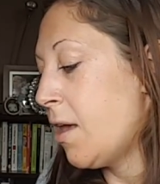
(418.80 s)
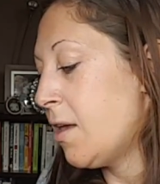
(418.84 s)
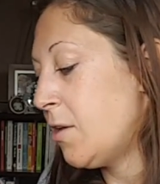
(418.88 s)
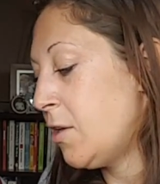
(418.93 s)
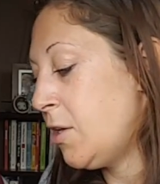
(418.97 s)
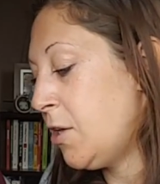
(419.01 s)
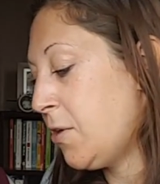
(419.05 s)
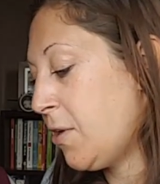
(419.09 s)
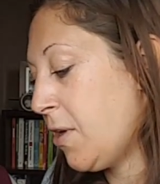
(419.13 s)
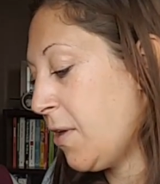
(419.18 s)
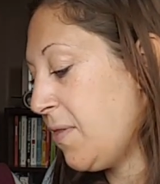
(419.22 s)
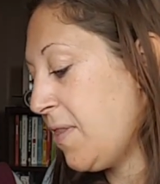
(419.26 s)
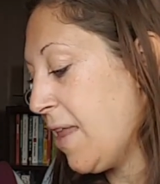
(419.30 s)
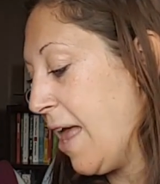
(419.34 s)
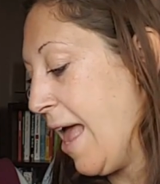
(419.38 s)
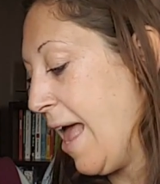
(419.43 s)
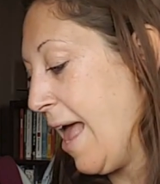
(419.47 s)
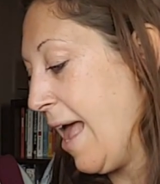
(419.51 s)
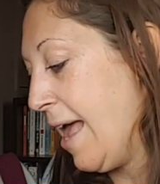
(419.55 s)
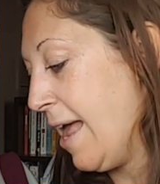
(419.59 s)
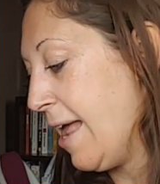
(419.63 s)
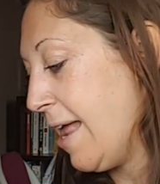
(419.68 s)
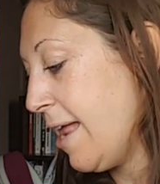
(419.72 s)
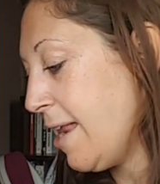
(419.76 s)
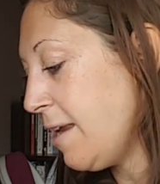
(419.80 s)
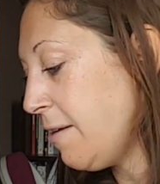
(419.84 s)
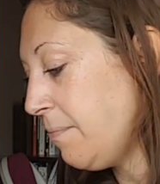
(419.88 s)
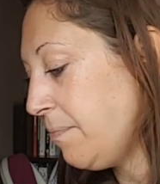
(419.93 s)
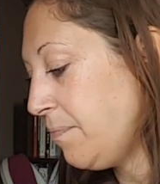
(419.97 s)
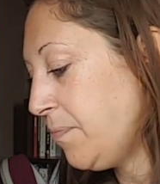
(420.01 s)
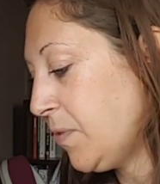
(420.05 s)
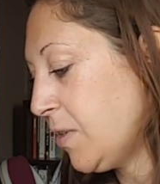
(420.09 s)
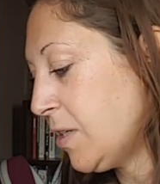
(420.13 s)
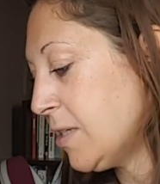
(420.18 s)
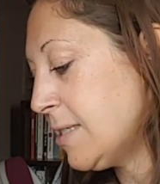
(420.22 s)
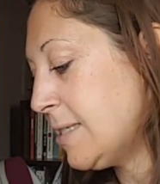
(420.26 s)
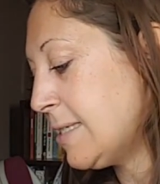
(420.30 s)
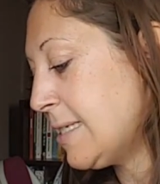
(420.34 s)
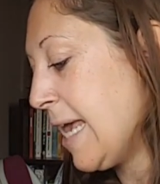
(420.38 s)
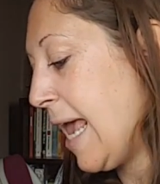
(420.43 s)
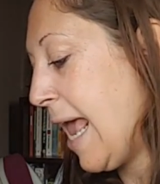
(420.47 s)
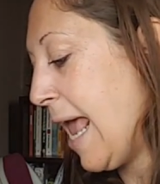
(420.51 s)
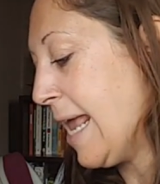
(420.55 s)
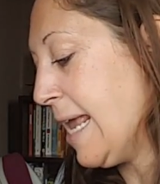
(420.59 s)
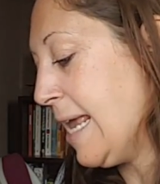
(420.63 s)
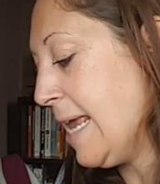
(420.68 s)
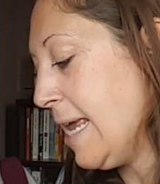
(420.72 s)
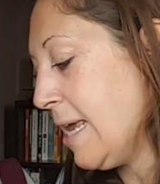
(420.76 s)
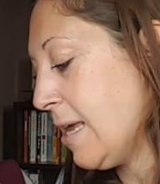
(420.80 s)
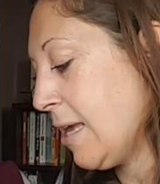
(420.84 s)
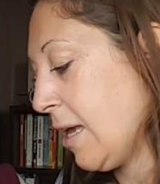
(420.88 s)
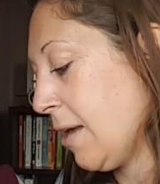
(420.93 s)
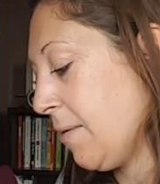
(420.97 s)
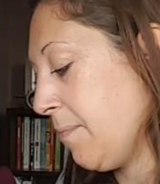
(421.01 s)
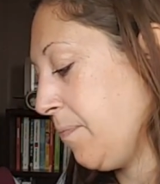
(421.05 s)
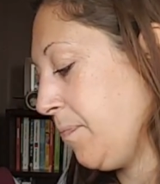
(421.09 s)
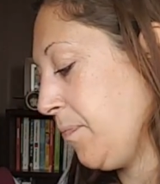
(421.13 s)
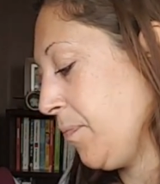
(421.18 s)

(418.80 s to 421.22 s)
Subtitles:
You can then take